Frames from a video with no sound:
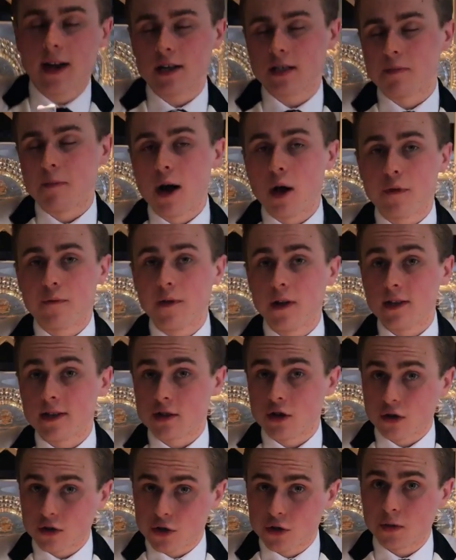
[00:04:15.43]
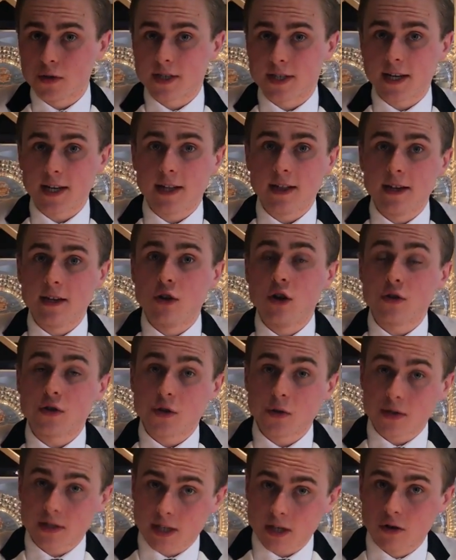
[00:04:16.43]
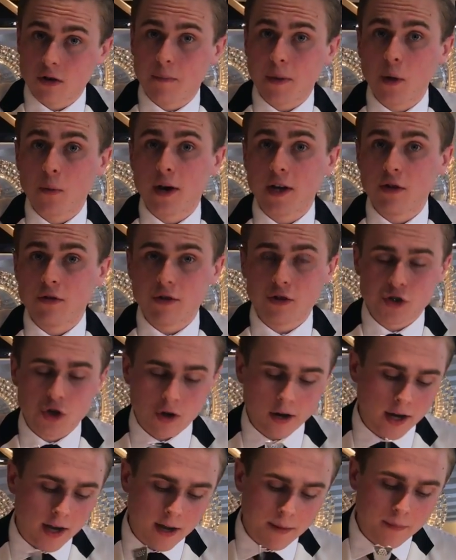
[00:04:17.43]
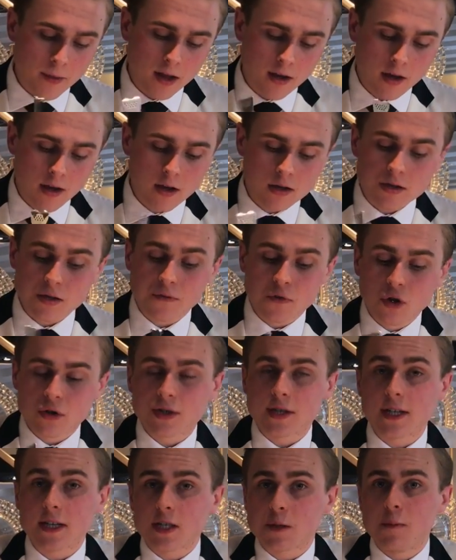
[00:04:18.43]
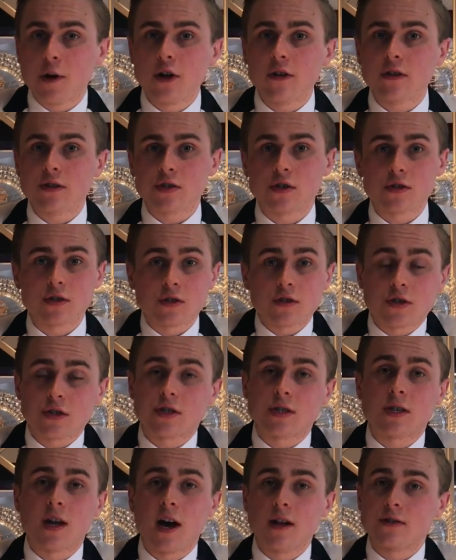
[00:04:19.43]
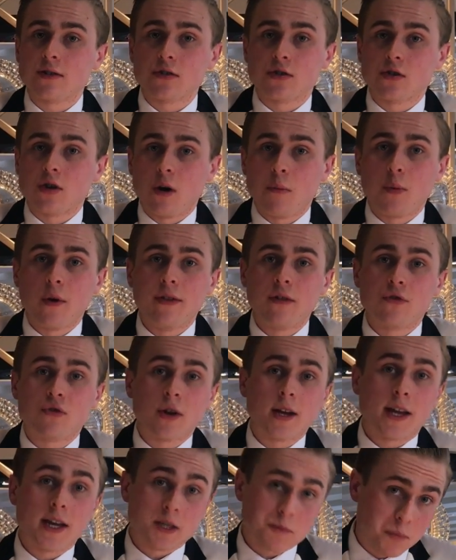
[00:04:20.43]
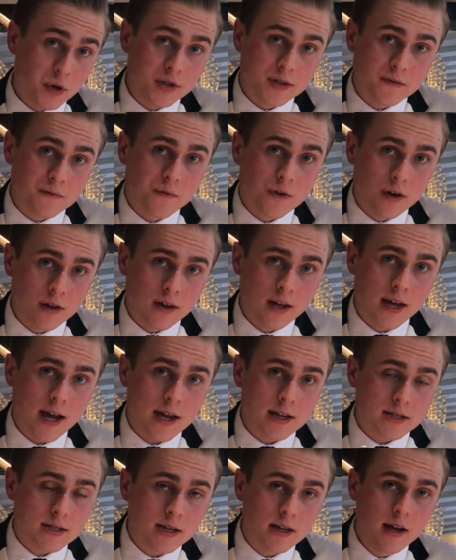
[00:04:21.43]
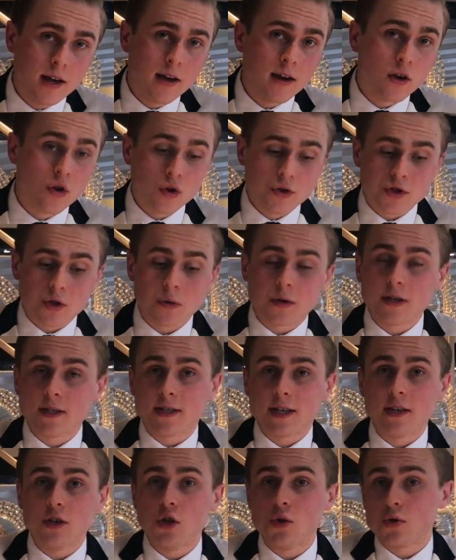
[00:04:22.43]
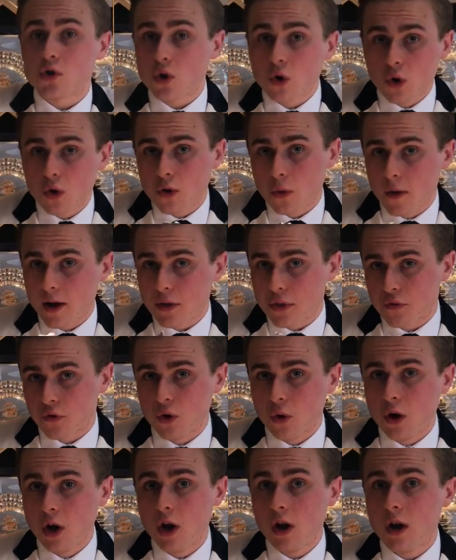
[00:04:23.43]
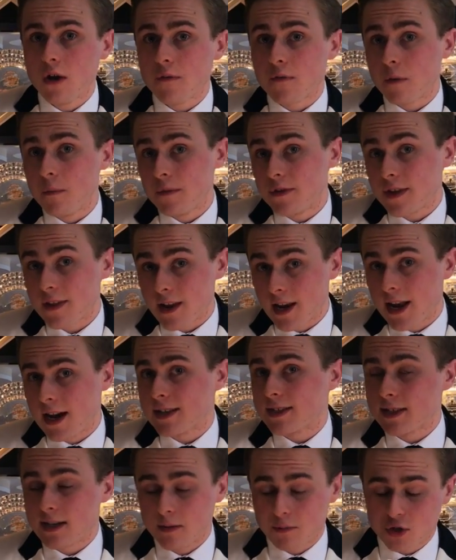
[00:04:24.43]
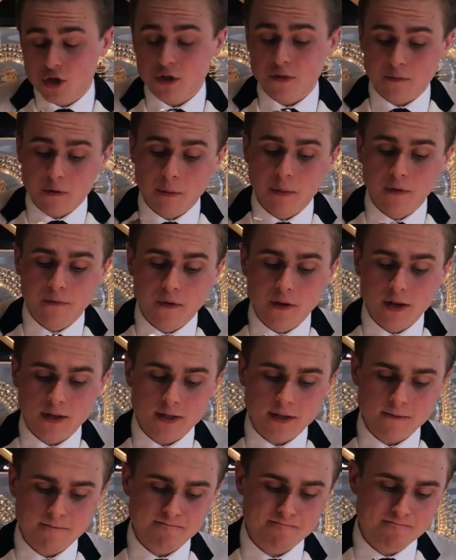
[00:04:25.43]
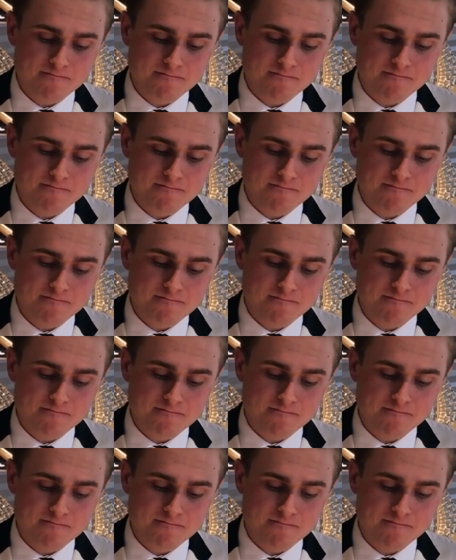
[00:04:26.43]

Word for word: nice mouthfeel. It's not too sickly, not too syrupy when you're enjoying it. Because of course the experience doesn't just start and stop when the drink gets put in front of the guest. It also continues all the way through to the last sip, just from the first.